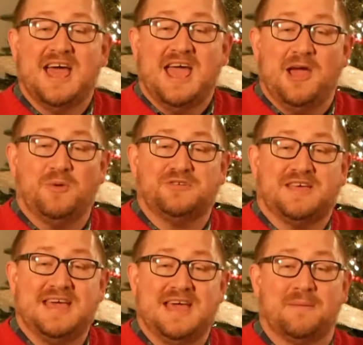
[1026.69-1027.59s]
It was
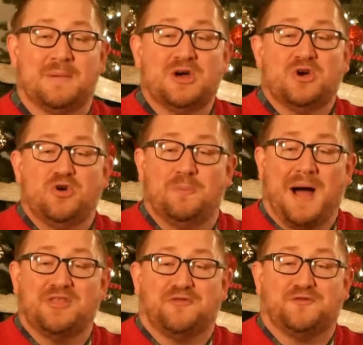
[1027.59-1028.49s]
Him who,
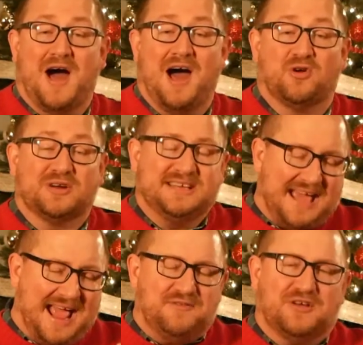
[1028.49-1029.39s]
by the Father,
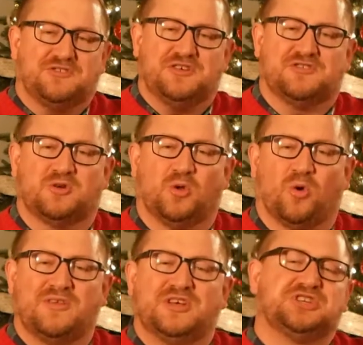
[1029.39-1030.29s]
gave us His
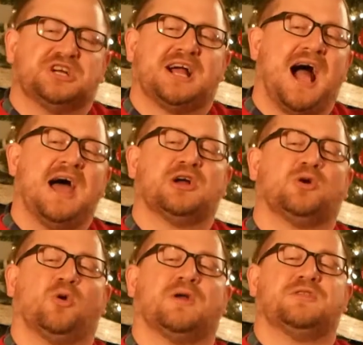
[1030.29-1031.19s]
glory, the Shekinah
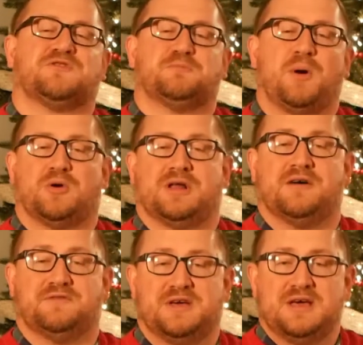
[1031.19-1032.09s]
glory that's spoken
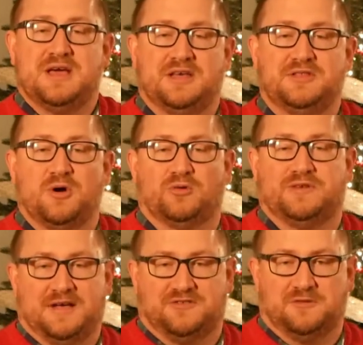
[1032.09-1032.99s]
of in the Old
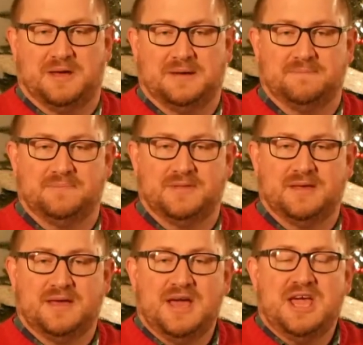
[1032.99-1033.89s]
Testament.
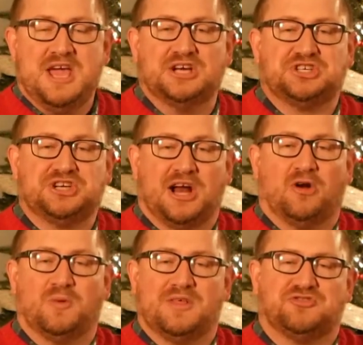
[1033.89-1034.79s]
He has
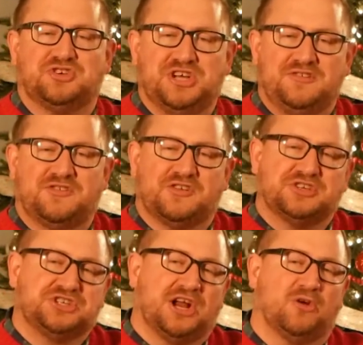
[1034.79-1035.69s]
shared with us, Jesus has
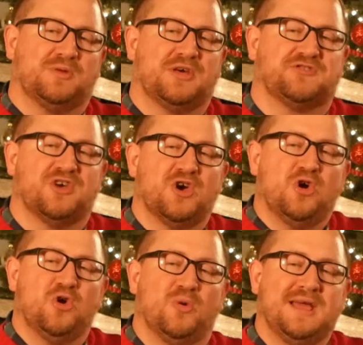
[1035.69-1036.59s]
shared with us
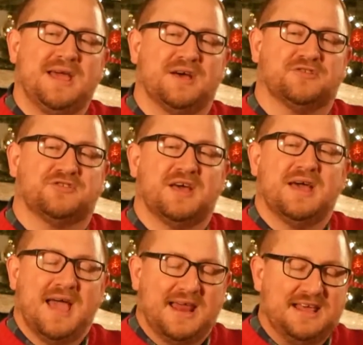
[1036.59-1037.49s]
who He is,
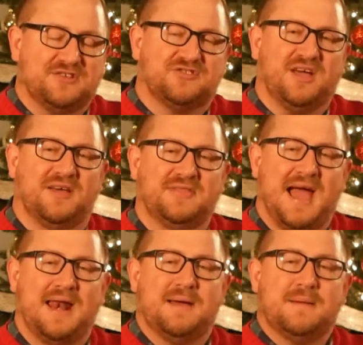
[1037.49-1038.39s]
and He has done
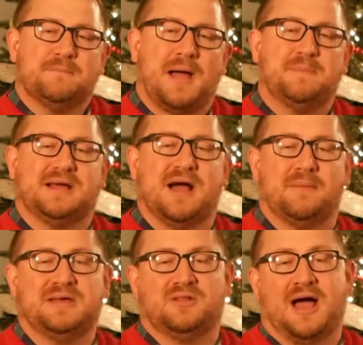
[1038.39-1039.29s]
that by
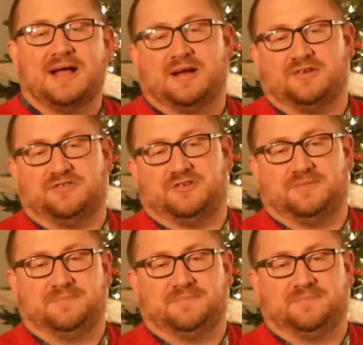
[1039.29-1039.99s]
becoming like us.